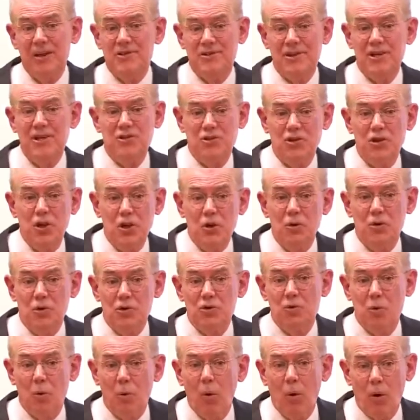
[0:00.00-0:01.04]
is these
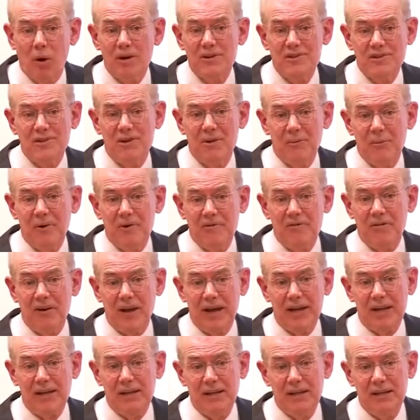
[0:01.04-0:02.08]
huge wars that we
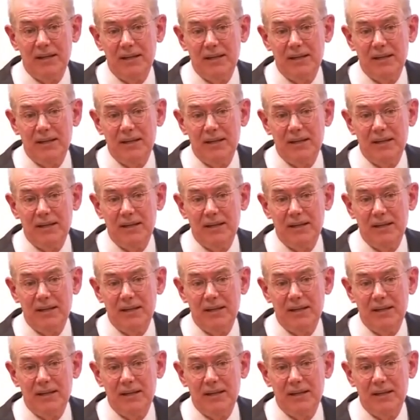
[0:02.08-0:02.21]
fight.